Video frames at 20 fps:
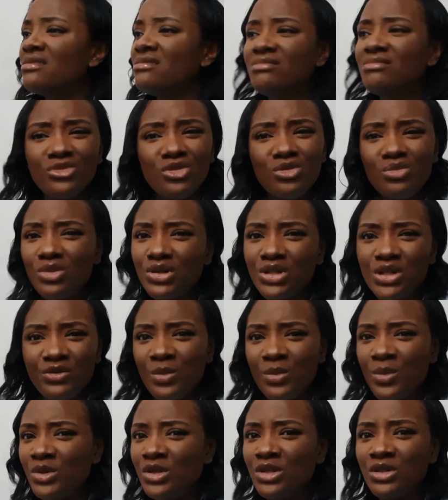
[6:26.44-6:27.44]
No much
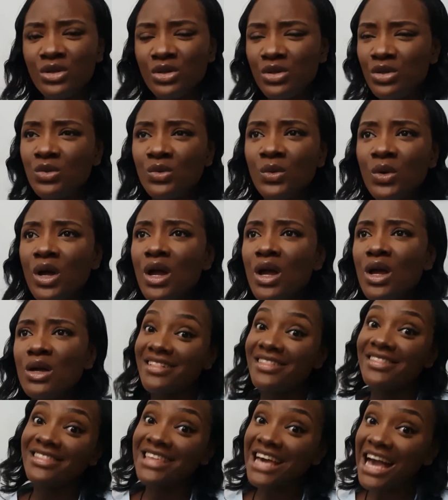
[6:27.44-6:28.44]
difference between the two.
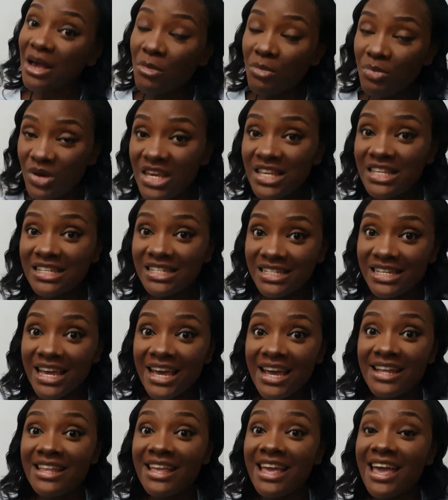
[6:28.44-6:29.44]
That being
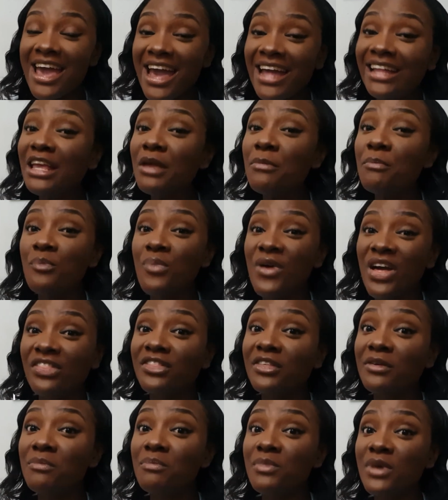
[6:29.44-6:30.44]
said, any
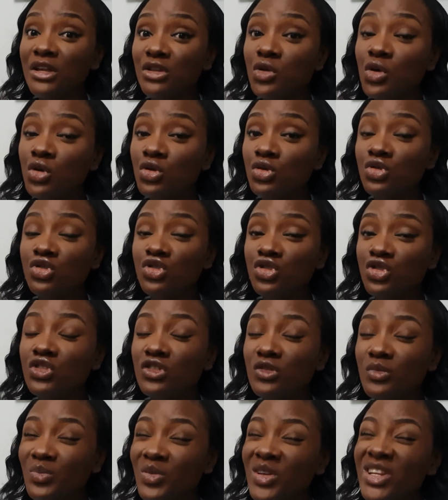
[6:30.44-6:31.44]
birthing method you choose,
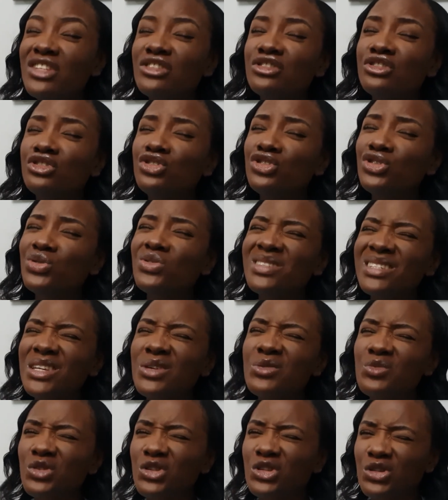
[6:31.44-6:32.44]
please choose
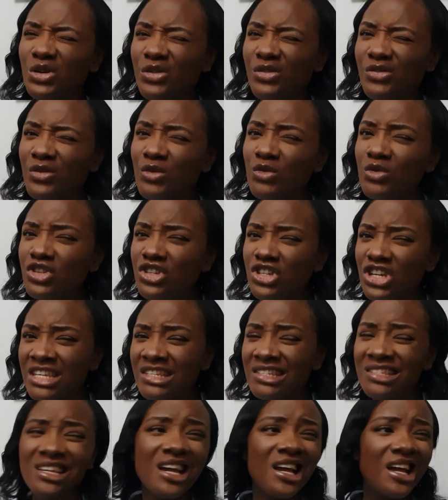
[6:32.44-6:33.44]
it with your full
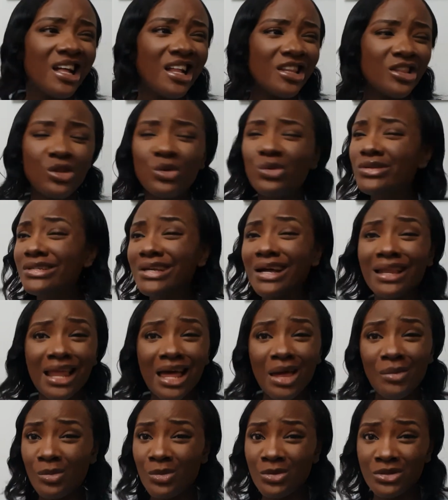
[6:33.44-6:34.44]
chest. Don't
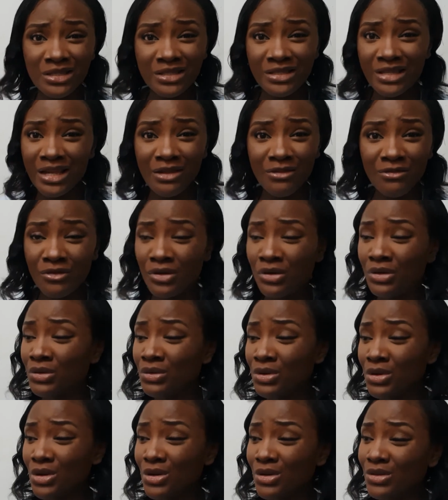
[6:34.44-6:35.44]
allow people to dictate for you.
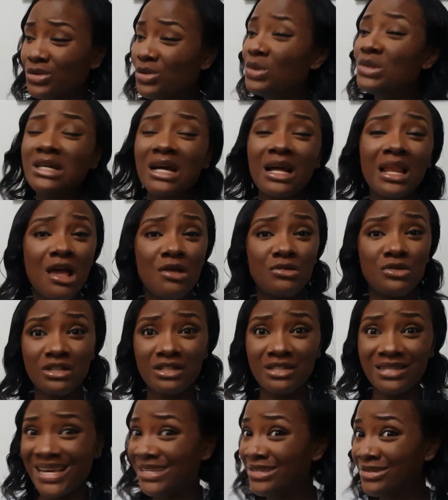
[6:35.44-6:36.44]
Don't allow
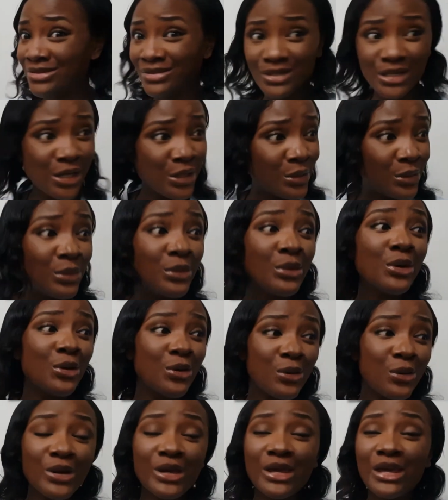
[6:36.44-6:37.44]
society to tell you,
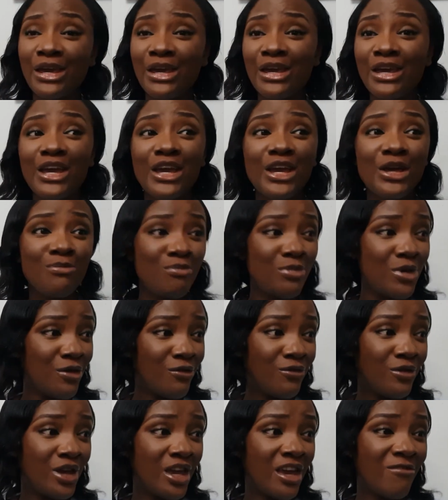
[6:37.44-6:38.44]
okay,
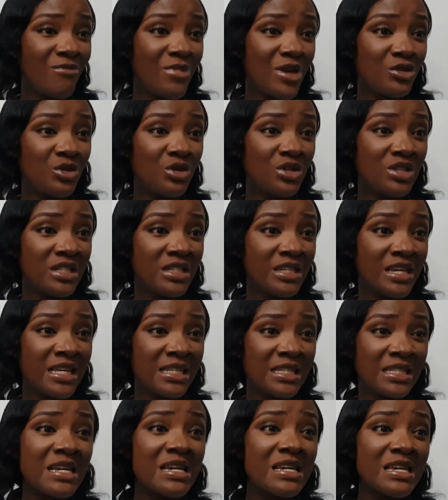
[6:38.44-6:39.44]
if you give birth through CS,